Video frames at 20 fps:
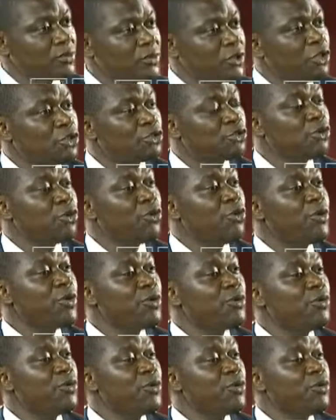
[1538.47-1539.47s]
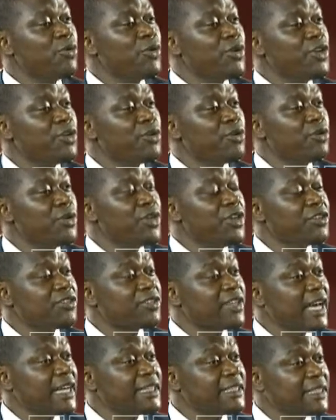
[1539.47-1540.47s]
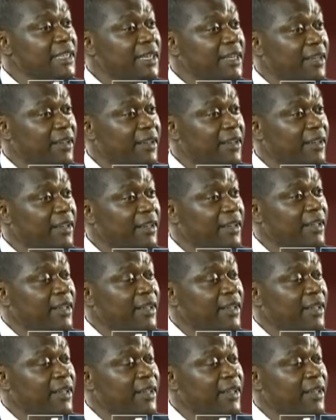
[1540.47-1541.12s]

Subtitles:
So and they have already submitted their withdrawal.